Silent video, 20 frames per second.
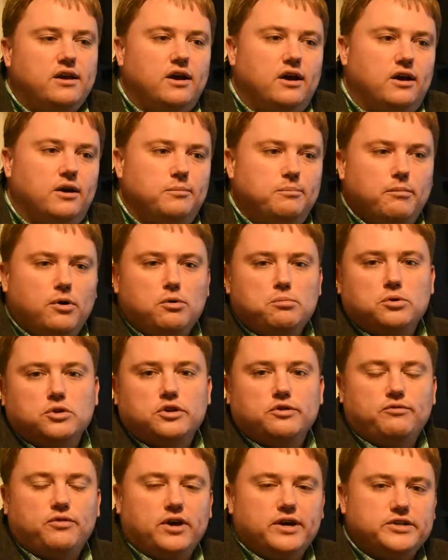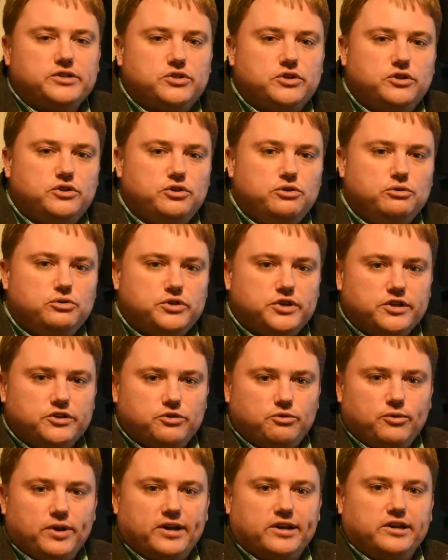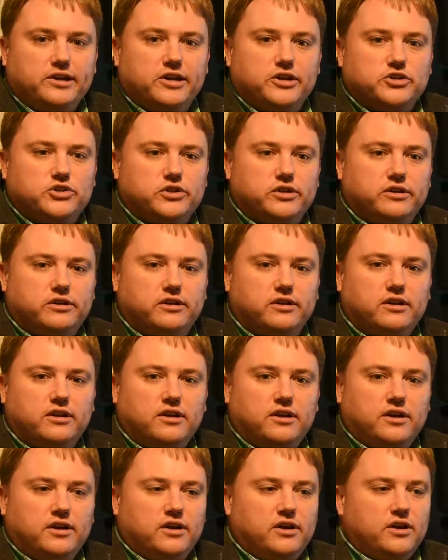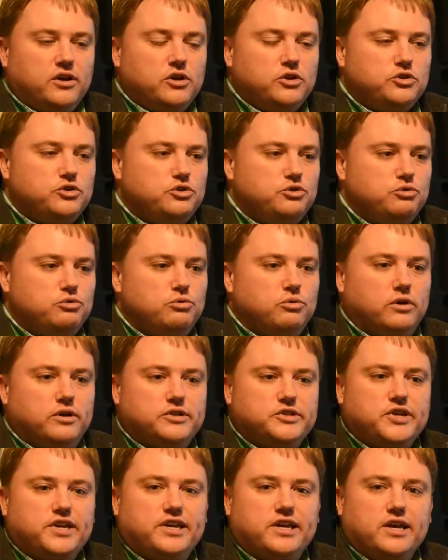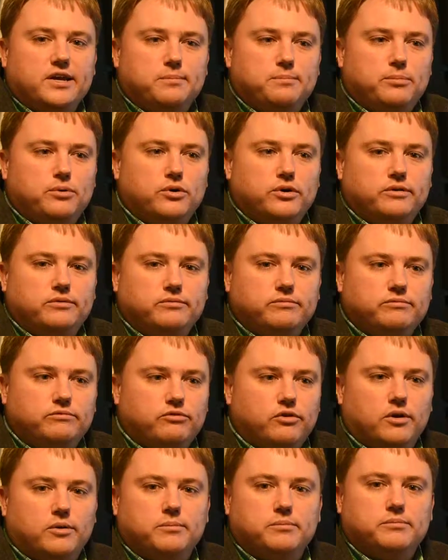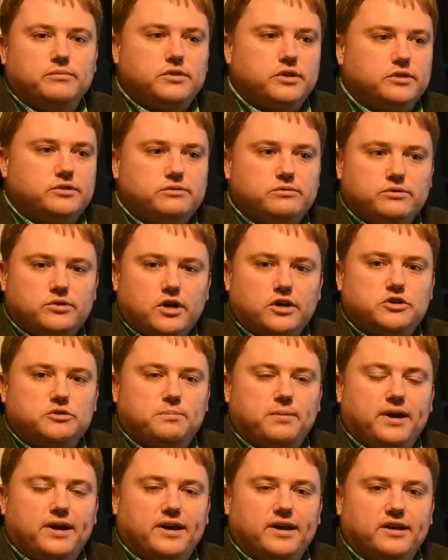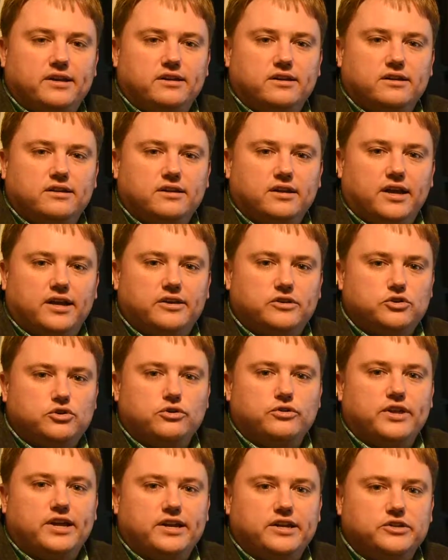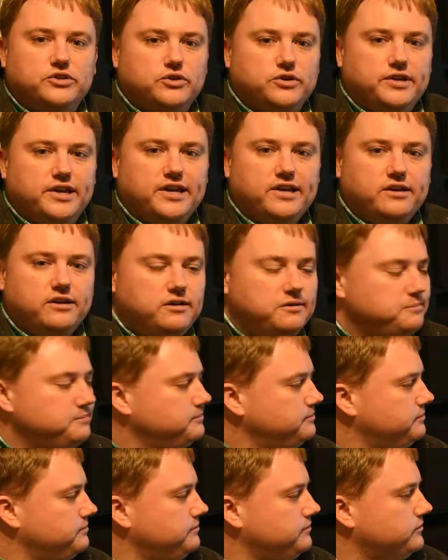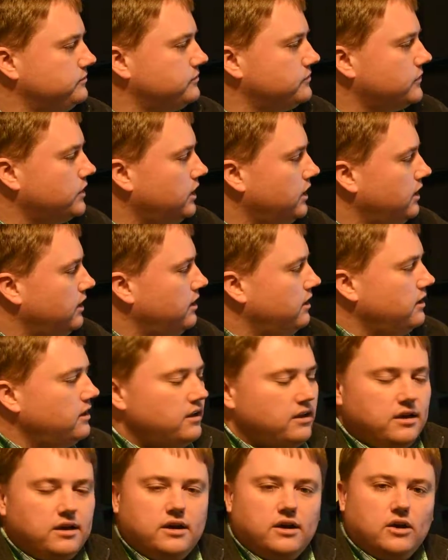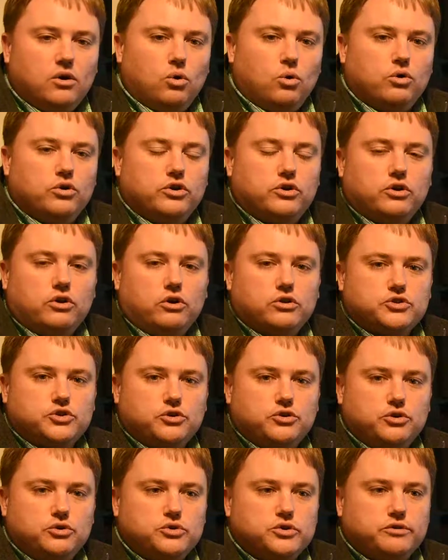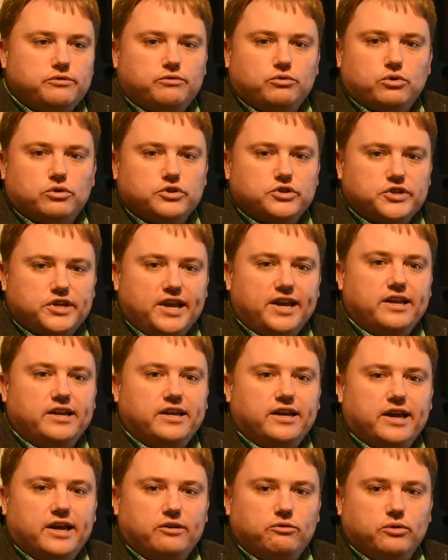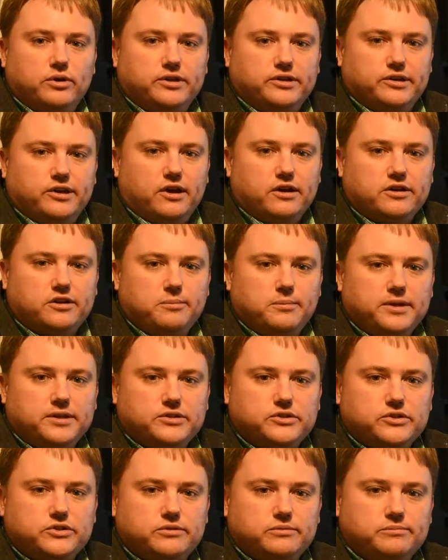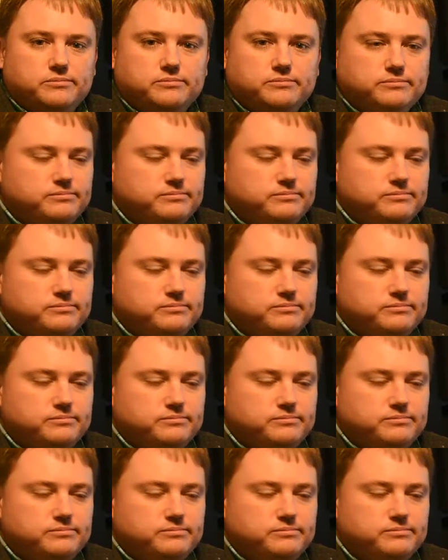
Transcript: A mobile device could use digit recognition to take input from the touchpad and turn that into data. Or you can also use it for scanning handwritten documents.